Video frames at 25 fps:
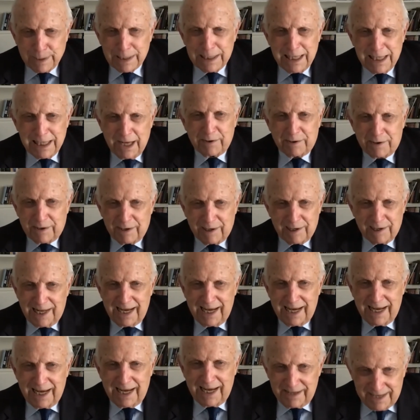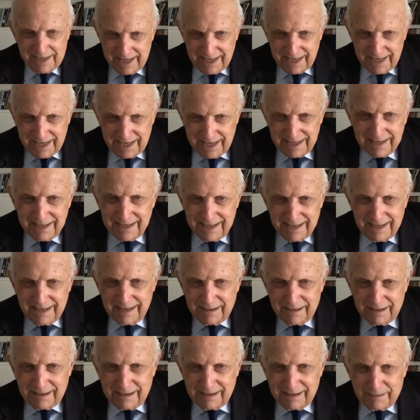political entity,
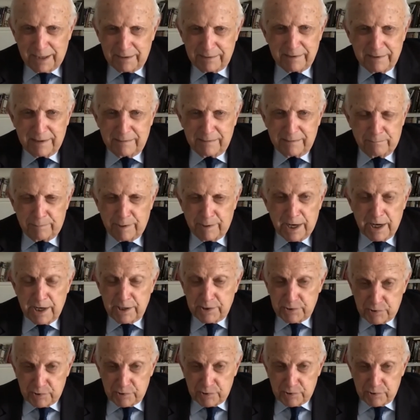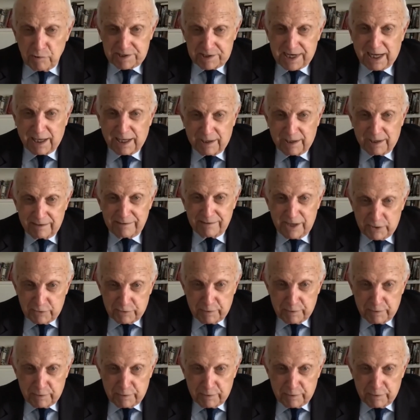but a truth teller.